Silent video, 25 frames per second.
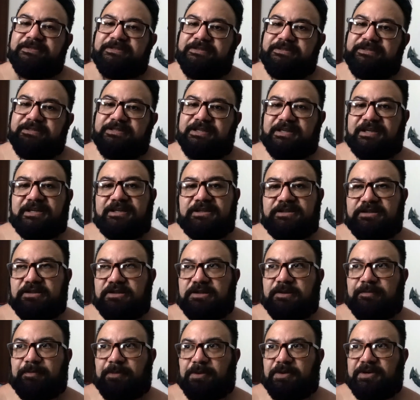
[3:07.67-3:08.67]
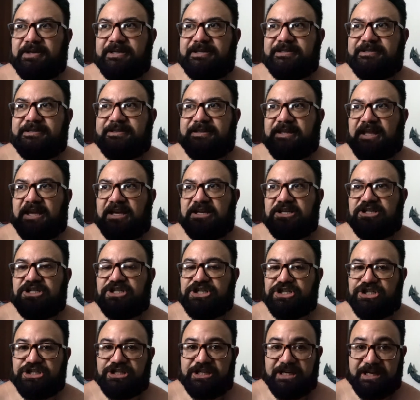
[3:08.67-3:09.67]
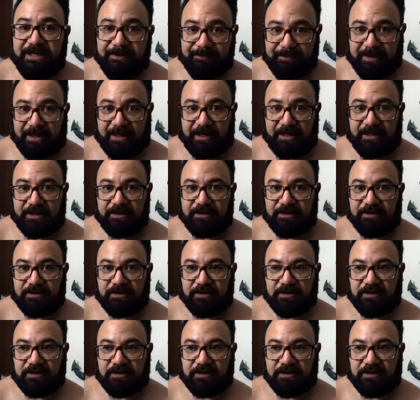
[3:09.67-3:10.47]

sticking to the points that she made.